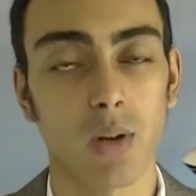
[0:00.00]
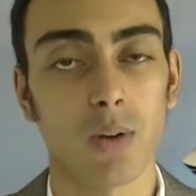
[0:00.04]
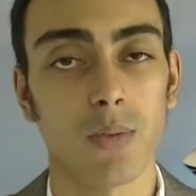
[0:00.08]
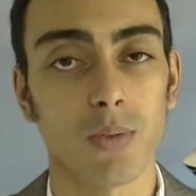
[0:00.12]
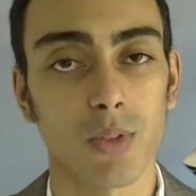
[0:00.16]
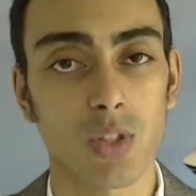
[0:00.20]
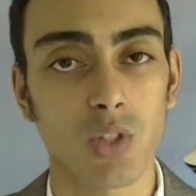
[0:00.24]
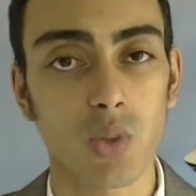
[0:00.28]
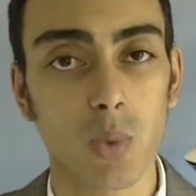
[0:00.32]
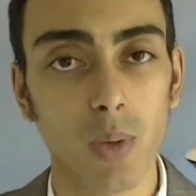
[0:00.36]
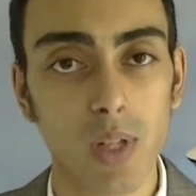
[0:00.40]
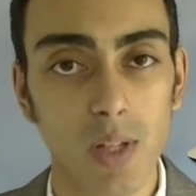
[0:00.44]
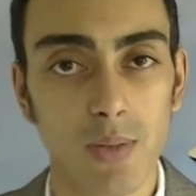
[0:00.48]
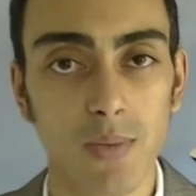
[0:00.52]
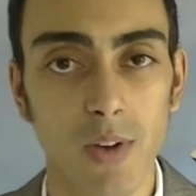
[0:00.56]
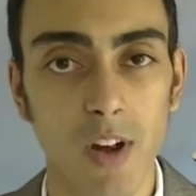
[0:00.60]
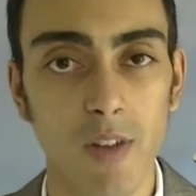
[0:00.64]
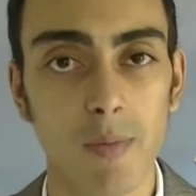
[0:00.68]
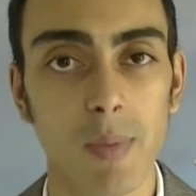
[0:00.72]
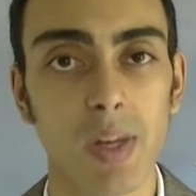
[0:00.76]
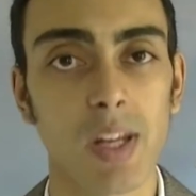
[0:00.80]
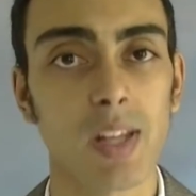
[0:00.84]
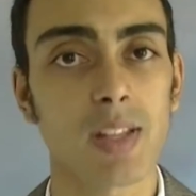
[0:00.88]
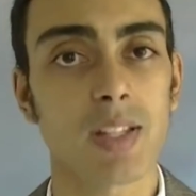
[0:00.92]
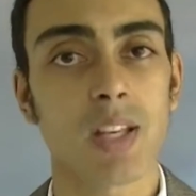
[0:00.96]
Or for
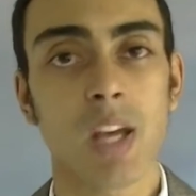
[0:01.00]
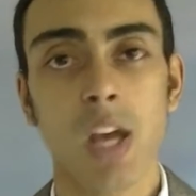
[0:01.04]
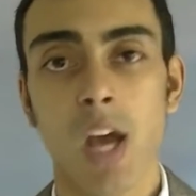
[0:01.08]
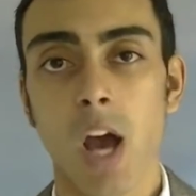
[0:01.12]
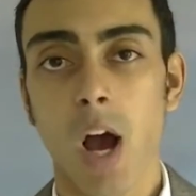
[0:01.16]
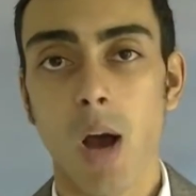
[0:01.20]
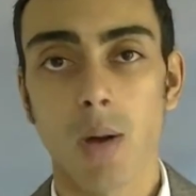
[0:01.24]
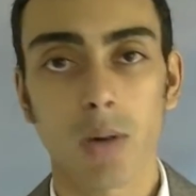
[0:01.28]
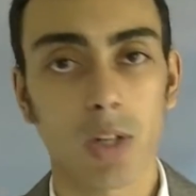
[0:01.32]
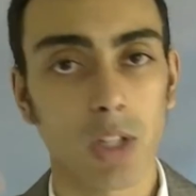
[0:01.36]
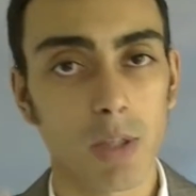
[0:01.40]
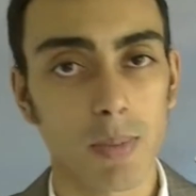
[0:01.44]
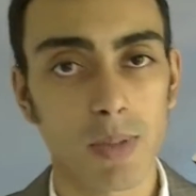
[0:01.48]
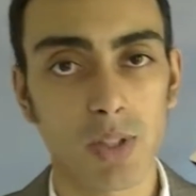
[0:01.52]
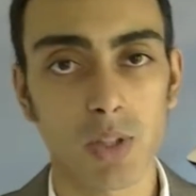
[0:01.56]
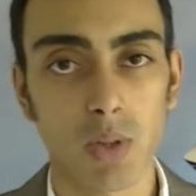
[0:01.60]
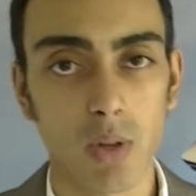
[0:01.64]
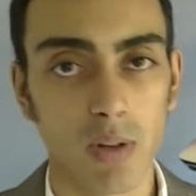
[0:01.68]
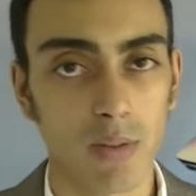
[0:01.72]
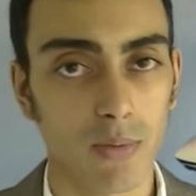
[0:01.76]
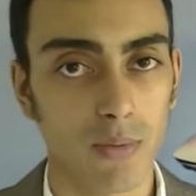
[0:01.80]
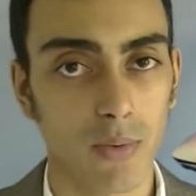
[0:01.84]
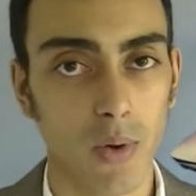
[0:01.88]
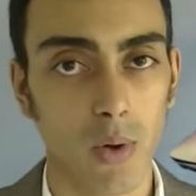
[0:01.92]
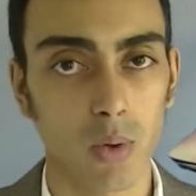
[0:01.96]
25 minutes, I'm gonna be
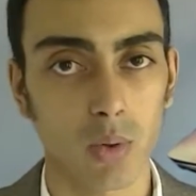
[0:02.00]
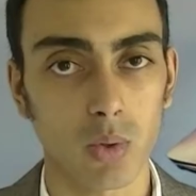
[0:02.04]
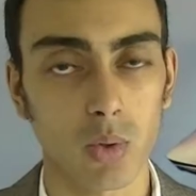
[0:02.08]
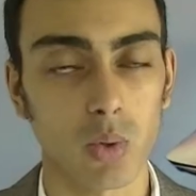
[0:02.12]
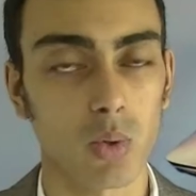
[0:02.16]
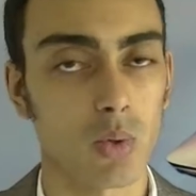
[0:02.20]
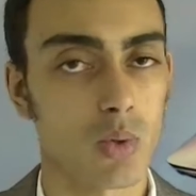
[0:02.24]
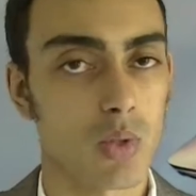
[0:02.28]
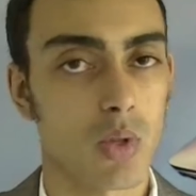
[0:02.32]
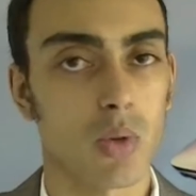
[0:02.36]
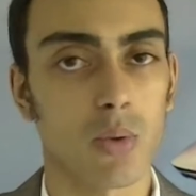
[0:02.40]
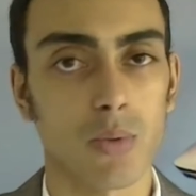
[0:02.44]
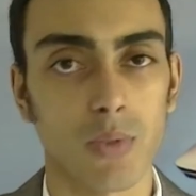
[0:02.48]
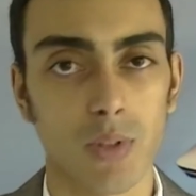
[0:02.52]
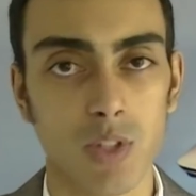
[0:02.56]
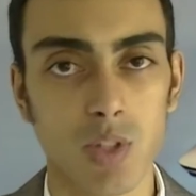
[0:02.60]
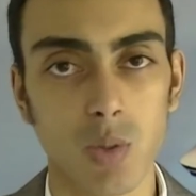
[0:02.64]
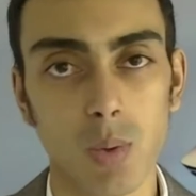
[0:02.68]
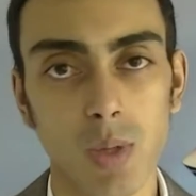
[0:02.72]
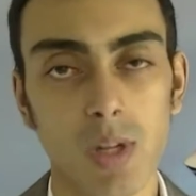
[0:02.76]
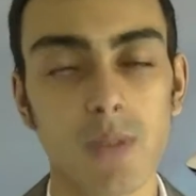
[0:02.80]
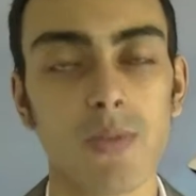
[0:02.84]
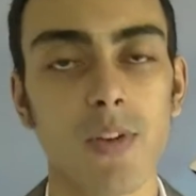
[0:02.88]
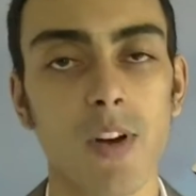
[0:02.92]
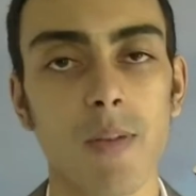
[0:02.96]
doing phone calls. Or for
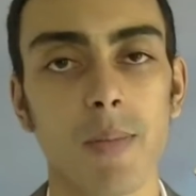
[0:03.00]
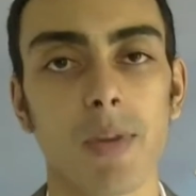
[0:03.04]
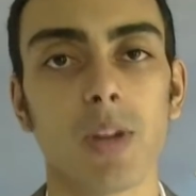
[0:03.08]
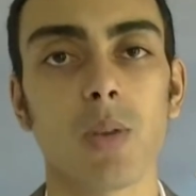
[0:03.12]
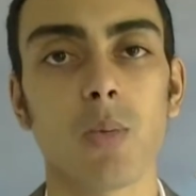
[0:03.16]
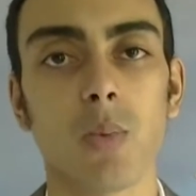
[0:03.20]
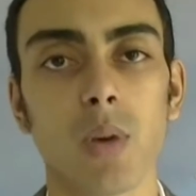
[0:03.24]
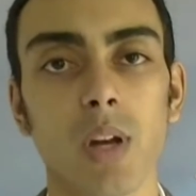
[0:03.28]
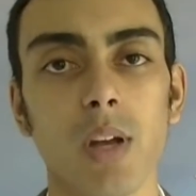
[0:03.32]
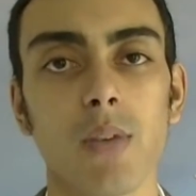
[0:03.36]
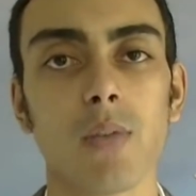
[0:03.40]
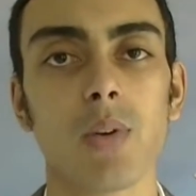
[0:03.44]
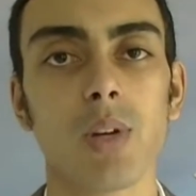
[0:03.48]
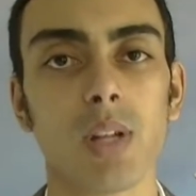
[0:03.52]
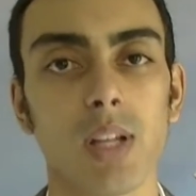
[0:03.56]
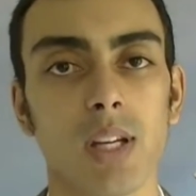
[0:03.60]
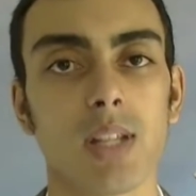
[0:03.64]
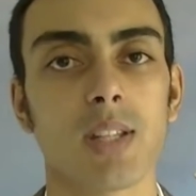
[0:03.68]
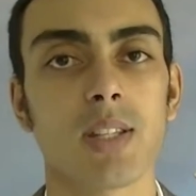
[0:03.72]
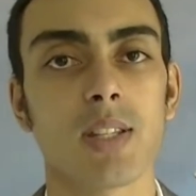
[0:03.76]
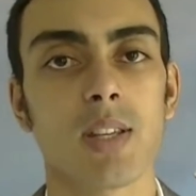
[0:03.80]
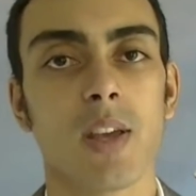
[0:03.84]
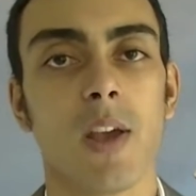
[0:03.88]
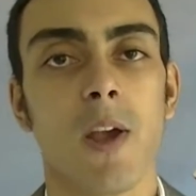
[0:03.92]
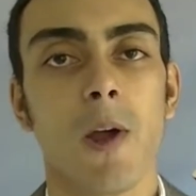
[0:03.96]
25 minutes, whatever it
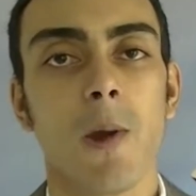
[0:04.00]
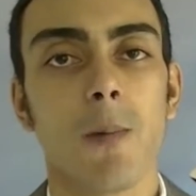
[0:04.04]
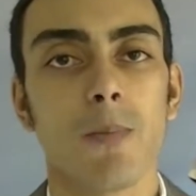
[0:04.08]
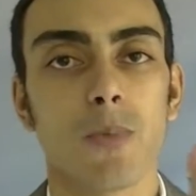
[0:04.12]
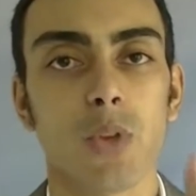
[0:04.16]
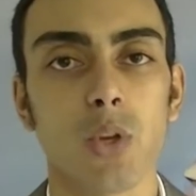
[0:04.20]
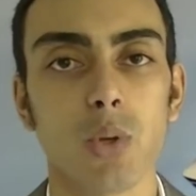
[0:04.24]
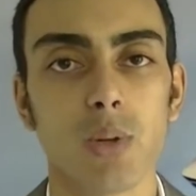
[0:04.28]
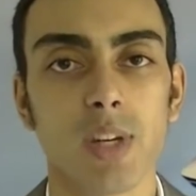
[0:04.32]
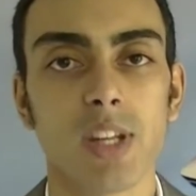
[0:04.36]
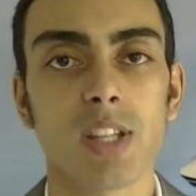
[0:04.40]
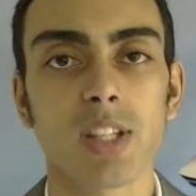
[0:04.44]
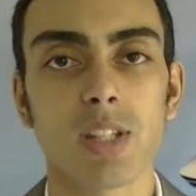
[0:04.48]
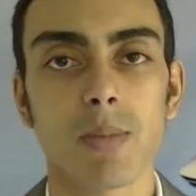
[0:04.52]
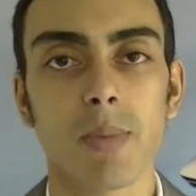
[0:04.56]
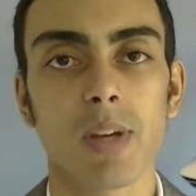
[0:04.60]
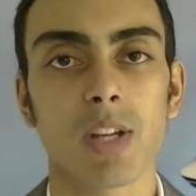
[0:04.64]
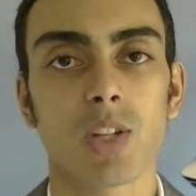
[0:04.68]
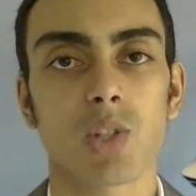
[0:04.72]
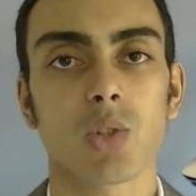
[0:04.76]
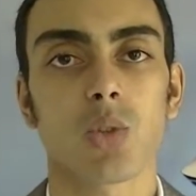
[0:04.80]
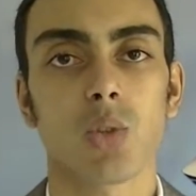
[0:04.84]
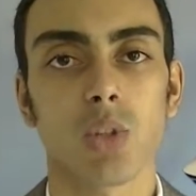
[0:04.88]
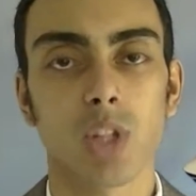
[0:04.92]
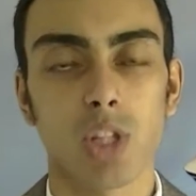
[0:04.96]
is, you need to
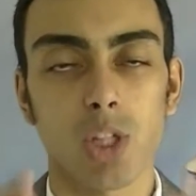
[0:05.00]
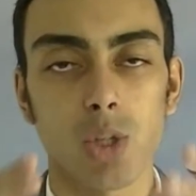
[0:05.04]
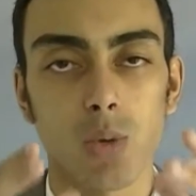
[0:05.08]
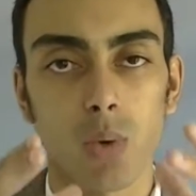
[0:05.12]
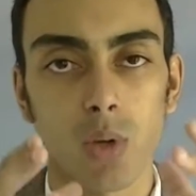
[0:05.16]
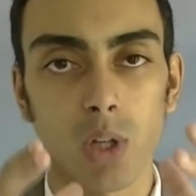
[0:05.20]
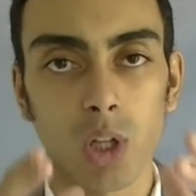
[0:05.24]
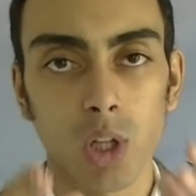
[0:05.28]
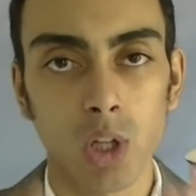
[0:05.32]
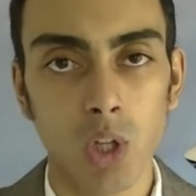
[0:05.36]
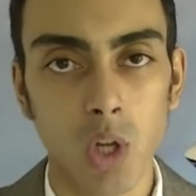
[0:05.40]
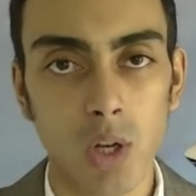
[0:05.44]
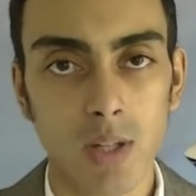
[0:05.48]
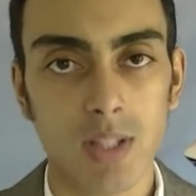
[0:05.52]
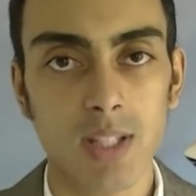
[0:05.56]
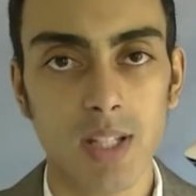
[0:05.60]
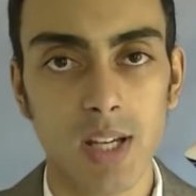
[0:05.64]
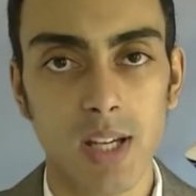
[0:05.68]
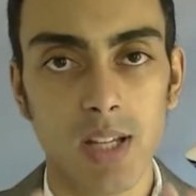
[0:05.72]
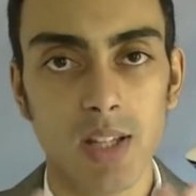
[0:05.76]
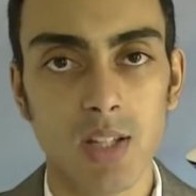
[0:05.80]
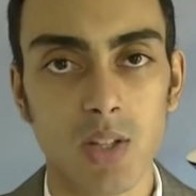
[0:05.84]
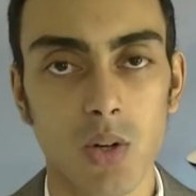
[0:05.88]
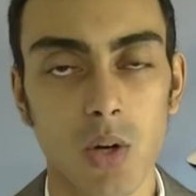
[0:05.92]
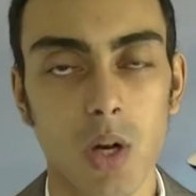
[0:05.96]
make sure that you allot
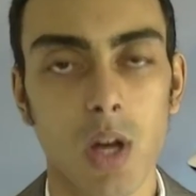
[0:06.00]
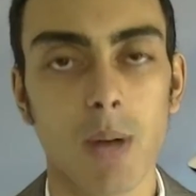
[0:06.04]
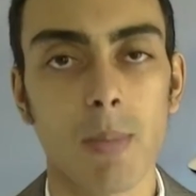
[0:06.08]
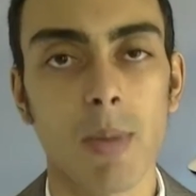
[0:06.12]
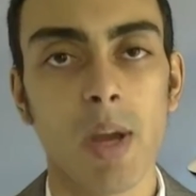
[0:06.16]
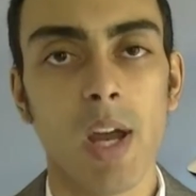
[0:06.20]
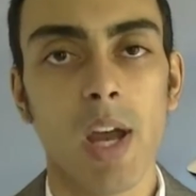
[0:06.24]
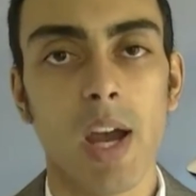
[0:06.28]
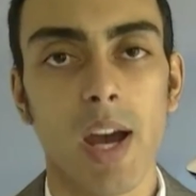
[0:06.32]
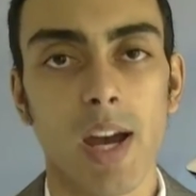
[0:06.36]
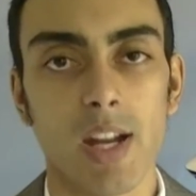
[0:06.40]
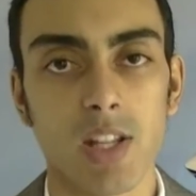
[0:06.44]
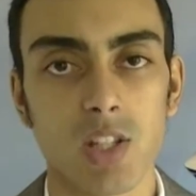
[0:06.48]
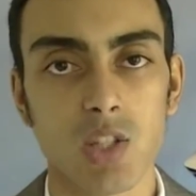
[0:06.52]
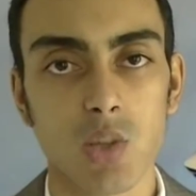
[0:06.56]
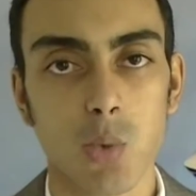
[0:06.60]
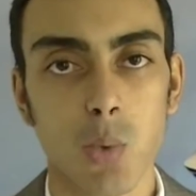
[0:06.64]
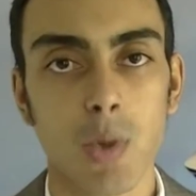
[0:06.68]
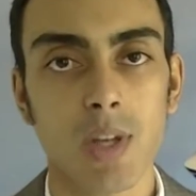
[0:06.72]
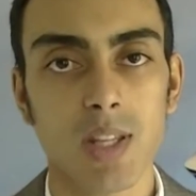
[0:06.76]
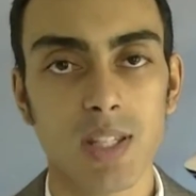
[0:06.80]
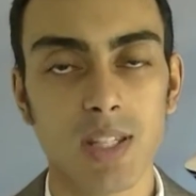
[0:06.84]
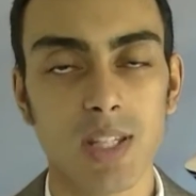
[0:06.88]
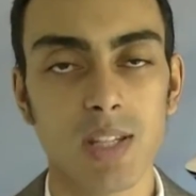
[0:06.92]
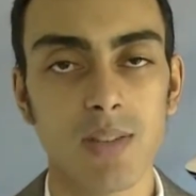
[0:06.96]
it a time at
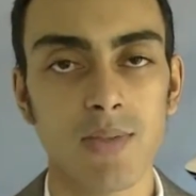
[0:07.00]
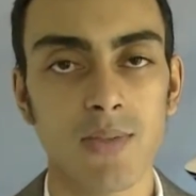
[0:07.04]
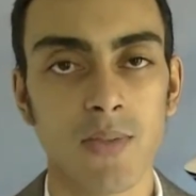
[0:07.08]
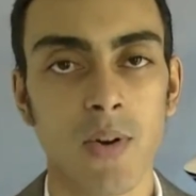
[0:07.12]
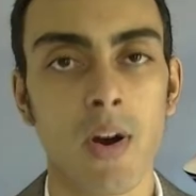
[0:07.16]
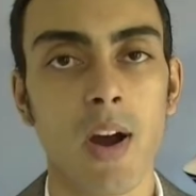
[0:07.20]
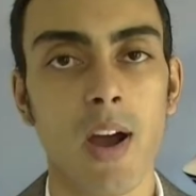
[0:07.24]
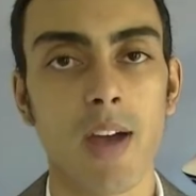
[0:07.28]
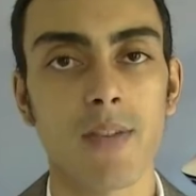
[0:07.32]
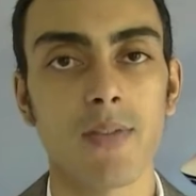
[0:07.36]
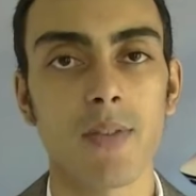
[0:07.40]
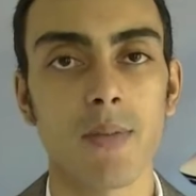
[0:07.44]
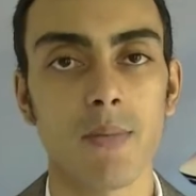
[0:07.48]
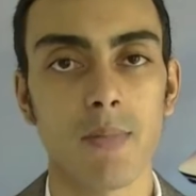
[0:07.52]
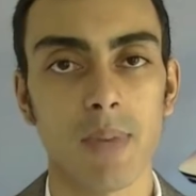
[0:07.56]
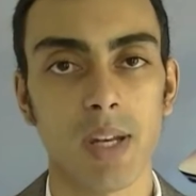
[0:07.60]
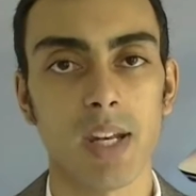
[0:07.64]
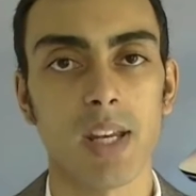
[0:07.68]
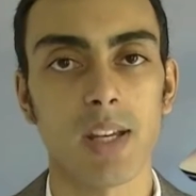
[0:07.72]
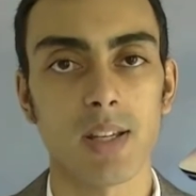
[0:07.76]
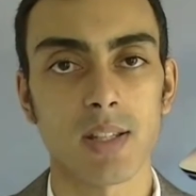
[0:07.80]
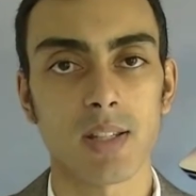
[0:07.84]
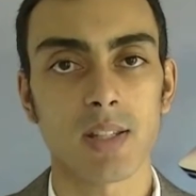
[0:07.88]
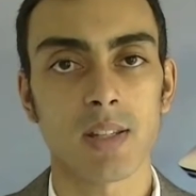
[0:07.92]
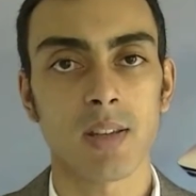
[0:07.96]
25
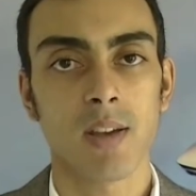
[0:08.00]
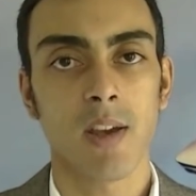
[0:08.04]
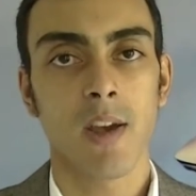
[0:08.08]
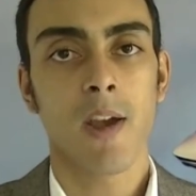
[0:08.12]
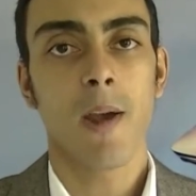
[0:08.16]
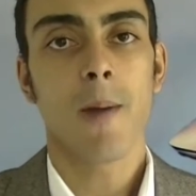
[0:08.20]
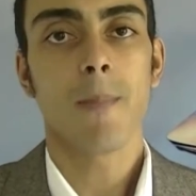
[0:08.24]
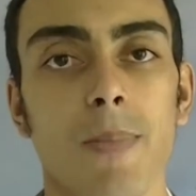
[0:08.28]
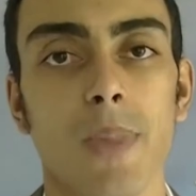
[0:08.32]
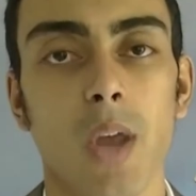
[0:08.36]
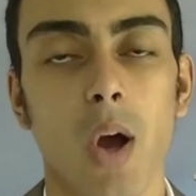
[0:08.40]
minutes.